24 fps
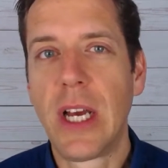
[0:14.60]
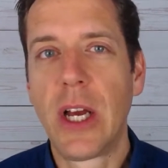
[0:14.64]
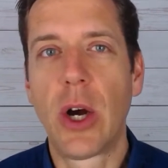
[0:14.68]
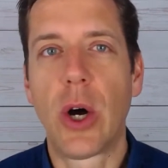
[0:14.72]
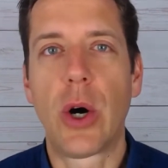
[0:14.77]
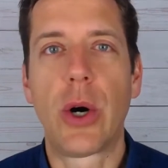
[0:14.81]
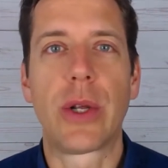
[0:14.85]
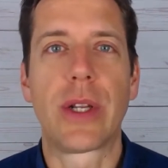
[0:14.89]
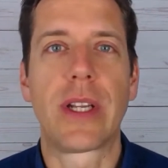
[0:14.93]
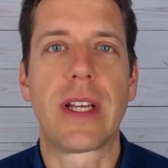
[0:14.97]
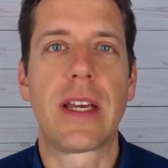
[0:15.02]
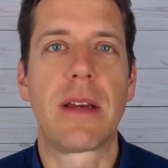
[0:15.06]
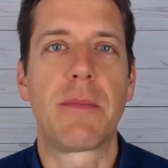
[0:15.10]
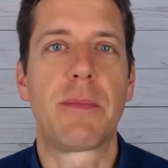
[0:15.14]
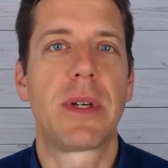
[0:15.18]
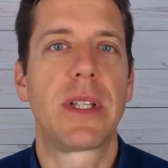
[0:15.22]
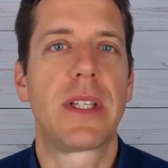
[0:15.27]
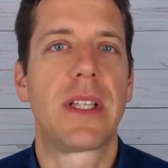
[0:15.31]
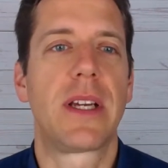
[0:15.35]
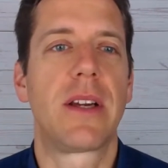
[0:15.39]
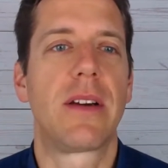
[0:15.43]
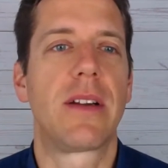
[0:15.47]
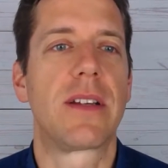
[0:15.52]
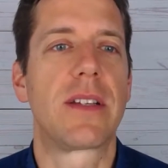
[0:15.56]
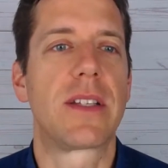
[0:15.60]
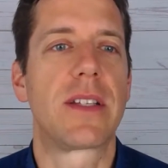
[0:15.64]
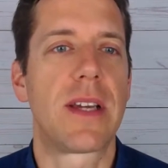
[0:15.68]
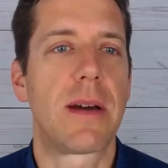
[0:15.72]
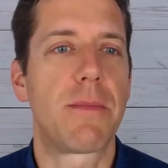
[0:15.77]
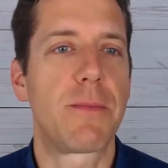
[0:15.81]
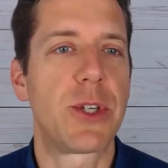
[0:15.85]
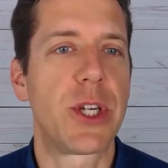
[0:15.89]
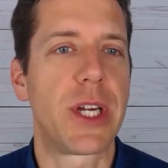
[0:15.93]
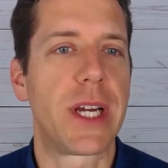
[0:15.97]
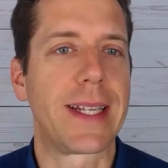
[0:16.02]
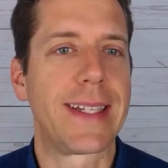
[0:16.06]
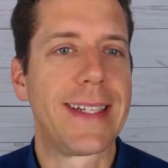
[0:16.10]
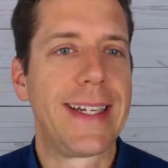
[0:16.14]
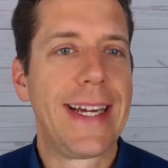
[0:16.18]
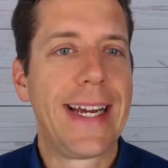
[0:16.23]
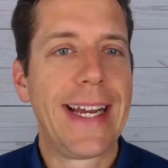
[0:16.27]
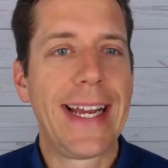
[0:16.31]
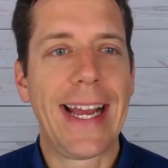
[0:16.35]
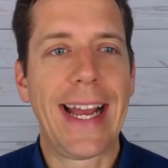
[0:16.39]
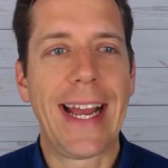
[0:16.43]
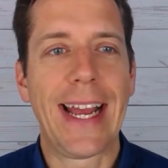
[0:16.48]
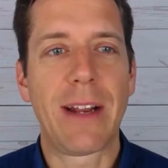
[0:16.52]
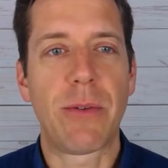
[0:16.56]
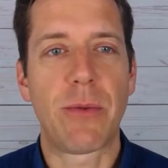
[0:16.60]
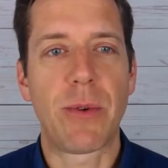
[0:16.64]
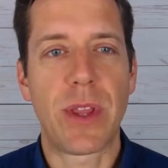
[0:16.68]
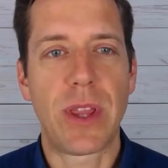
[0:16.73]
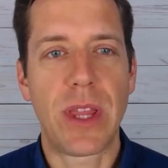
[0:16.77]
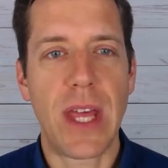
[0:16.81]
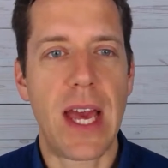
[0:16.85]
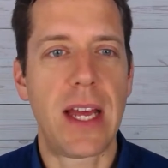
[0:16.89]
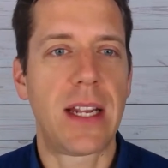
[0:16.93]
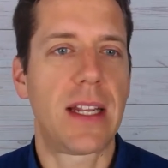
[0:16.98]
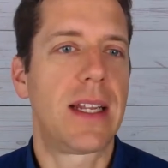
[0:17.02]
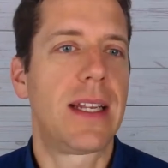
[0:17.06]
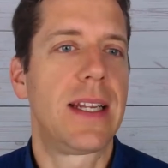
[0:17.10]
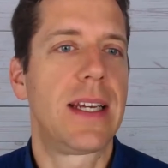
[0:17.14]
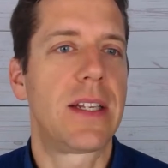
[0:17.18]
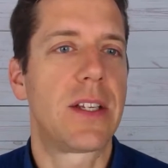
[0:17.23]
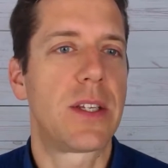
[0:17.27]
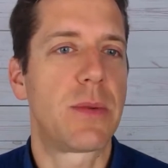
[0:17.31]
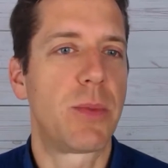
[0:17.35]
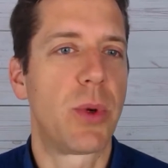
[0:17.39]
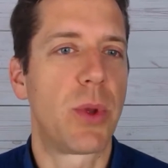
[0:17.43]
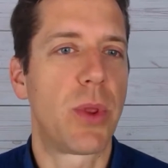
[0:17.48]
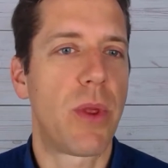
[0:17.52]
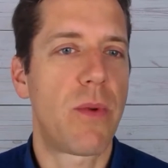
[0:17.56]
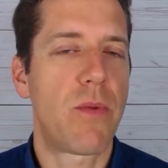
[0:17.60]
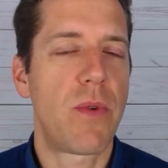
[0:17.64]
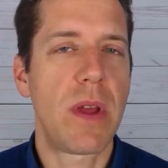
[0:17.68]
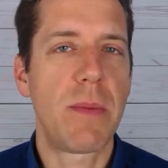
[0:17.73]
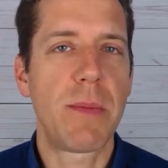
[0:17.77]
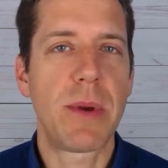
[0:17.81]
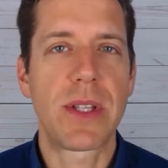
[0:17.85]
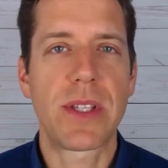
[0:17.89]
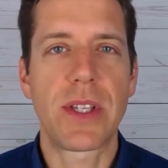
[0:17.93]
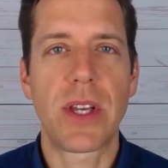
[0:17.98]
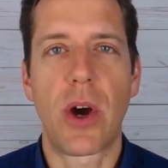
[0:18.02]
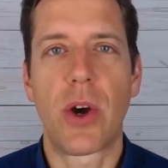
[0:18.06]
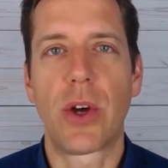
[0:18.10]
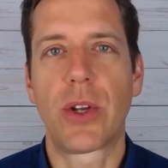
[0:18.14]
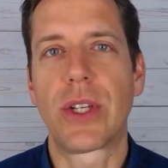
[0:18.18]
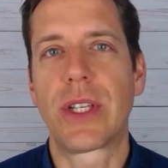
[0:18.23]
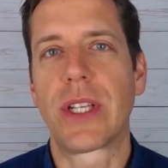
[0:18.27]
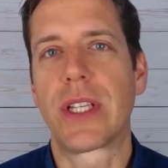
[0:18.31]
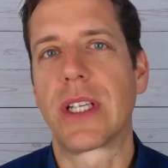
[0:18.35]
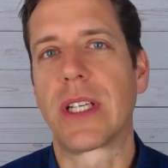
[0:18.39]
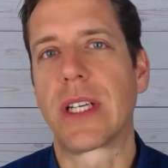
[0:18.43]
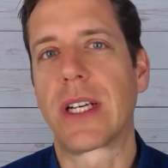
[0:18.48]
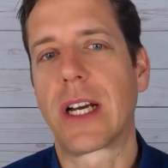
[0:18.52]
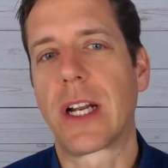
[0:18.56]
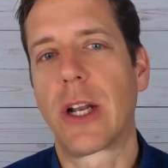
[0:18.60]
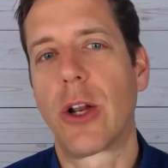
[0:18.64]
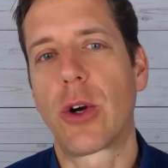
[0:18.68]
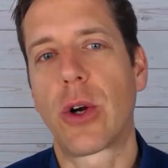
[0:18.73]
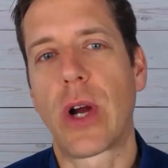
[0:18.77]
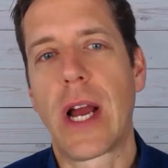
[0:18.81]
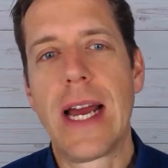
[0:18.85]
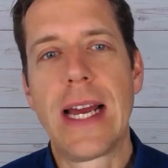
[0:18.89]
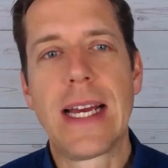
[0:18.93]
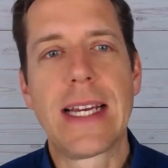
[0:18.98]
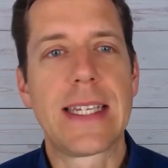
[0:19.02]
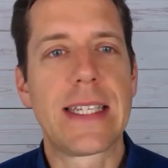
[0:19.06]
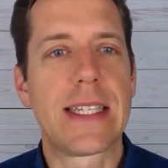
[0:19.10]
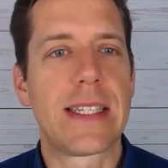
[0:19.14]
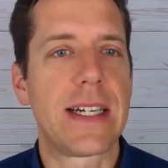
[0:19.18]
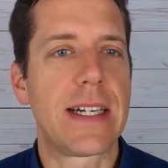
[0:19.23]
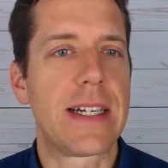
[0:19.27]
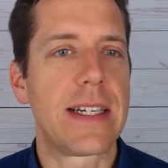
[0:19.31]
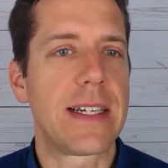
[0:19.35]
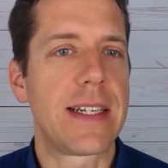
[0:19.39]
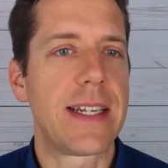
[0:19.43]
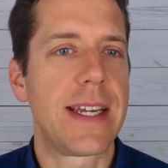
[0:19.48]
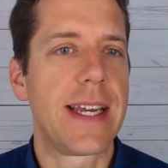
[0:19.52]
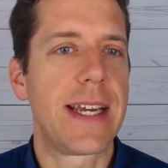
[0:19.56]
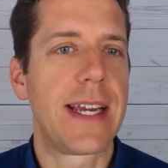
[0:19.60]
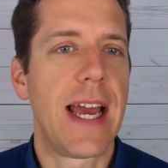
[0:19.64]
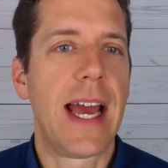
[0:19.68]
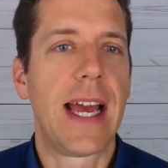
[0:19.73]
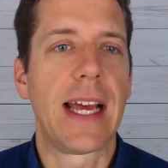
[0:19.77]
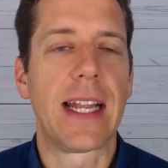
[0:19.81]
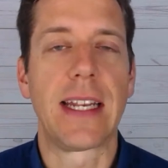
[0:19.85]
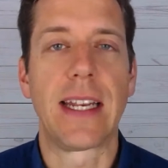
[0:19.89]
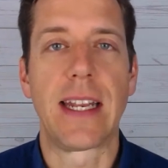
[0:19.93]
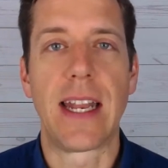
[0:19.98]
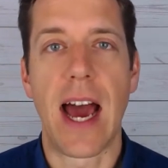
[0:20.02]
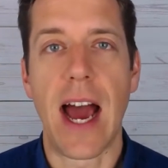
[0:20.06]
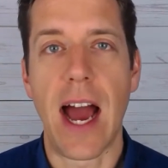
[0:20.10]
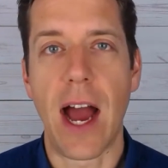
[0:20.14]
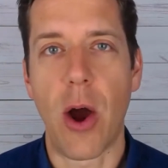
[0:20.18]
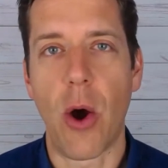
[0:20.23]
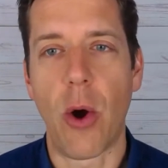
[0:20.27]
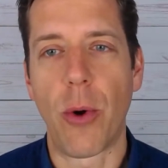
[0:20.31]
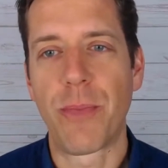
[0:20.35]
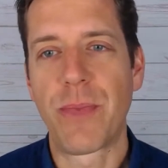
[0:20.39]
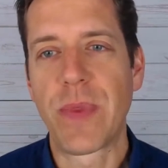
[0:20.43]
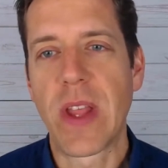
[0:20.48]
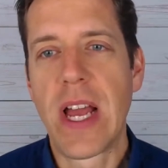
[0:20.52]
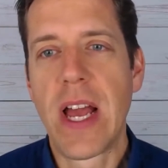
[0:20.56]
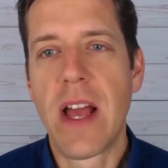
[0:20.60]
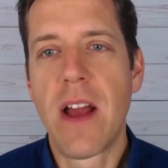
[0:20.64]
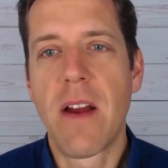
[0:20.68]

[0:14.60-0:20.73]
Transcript: on a particular subject. And with that, let us put the 3 minutes on the clock, starting now.